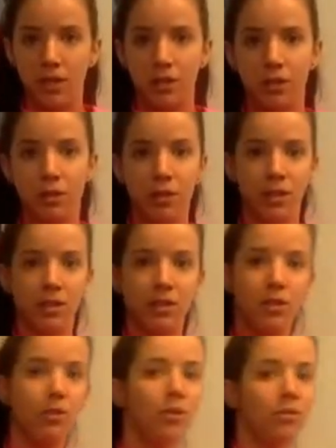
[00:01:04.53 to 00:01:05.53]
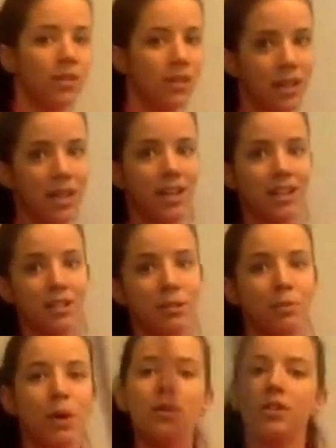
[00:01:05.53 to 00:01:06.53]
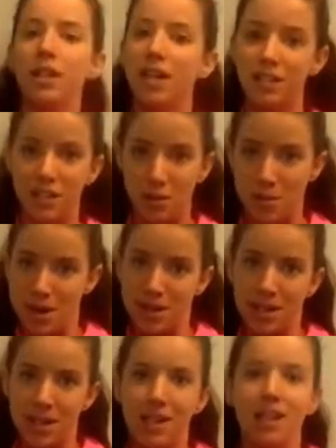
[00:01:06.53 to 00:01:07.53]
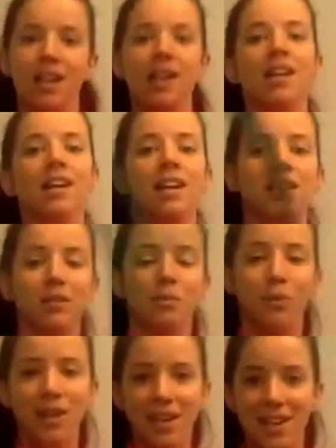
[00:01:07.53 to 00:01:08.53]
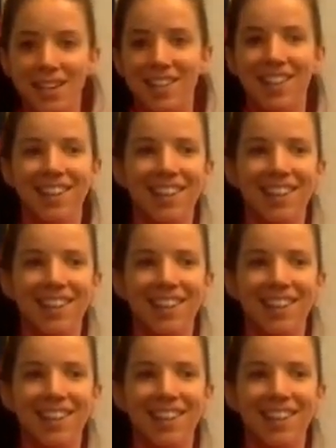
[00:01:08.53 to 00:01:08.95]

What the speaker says: doing two different things on both sides of your body, and your brain